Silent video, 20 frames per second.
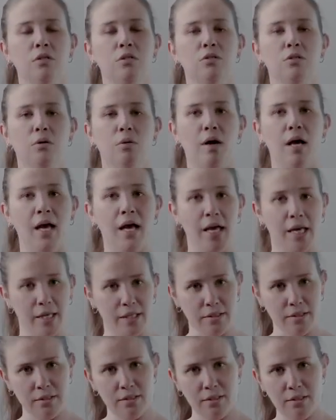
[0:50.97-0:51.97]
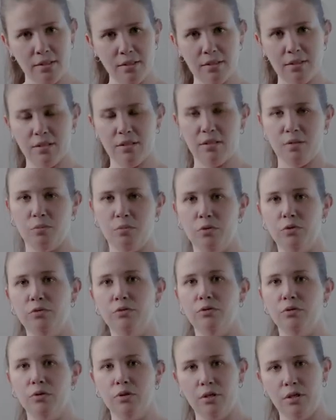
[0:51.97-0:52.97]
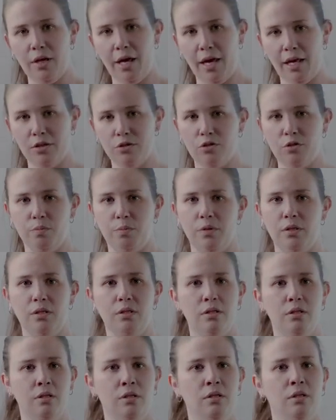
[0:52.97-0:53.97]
So S is the symbol for entropy.